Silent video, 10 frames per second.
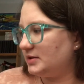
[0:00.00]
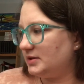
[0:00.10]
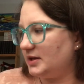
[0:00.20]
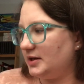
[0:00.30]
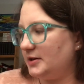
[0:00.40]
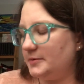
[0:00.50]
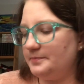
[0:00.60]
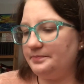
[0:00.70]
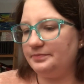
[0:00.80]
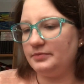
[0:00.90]
The
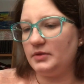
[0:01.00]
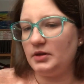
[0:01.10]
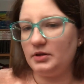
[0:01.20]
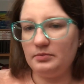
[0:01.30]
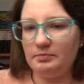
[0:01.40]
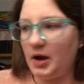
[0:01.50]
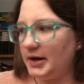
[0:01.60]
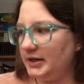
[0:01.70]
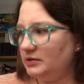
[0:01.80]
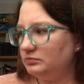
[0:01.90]

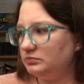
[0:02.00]
Body